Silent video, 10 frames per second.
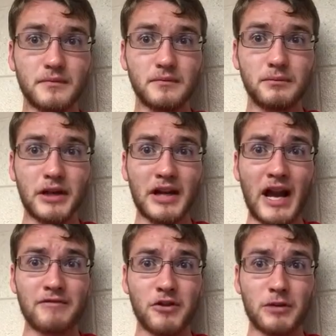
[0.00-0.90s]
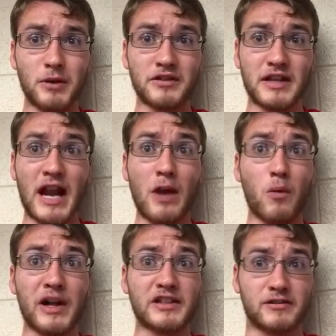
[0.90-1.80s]
But I wrote a book that I
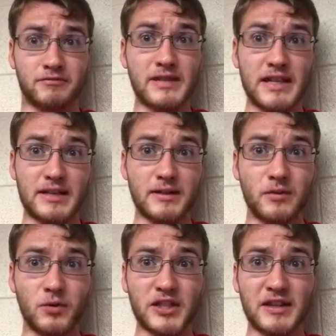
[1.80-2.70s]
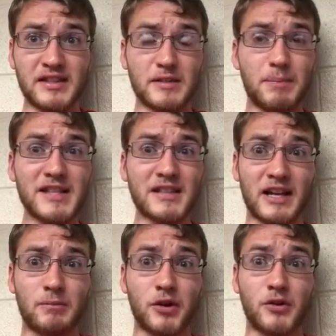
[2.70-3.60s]
wanted to read, which I think is the best
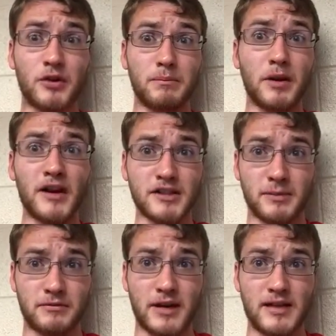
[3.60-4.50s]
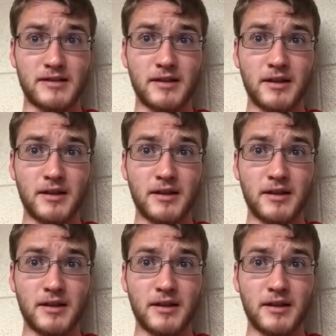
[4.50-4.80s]
kind of book you can possibly write.